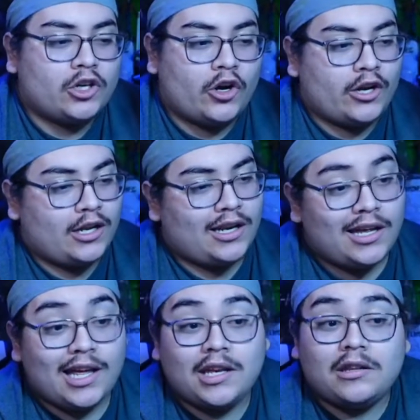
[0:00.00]
turn and
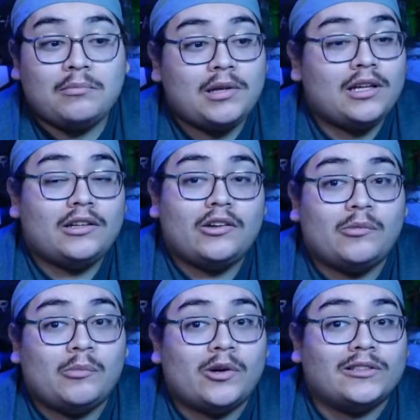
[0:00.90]
it ends up being a
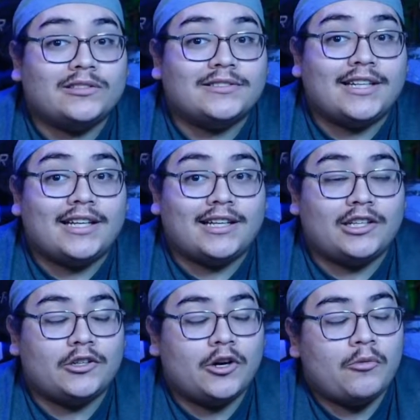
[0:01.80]
little more
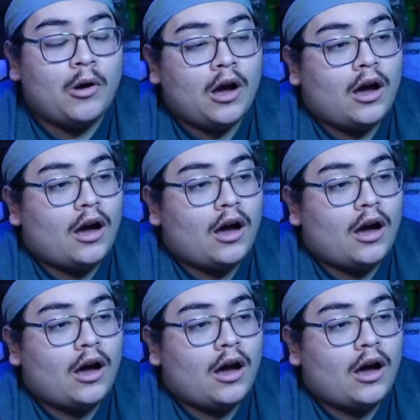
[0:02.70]
entertaining, you know?